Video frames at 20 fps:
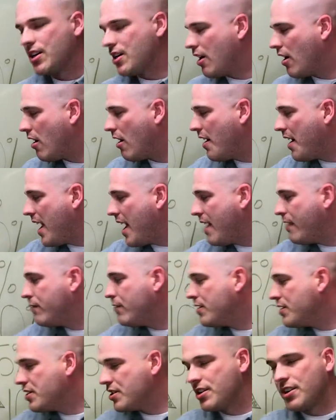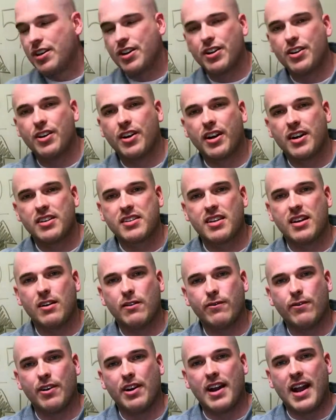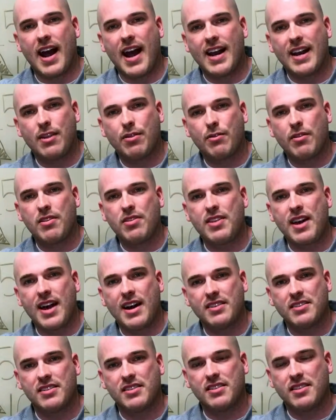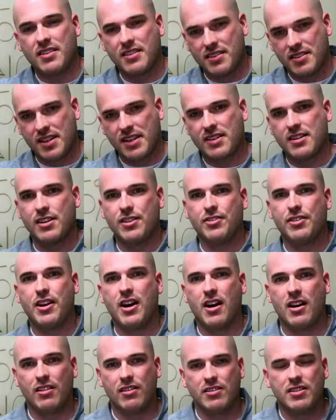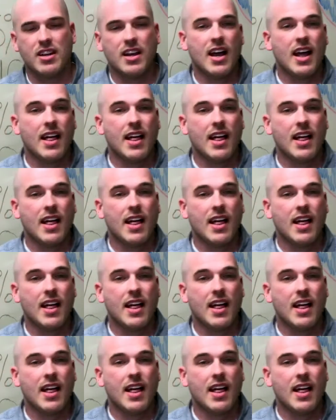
on average, you're going to sell for $93,600.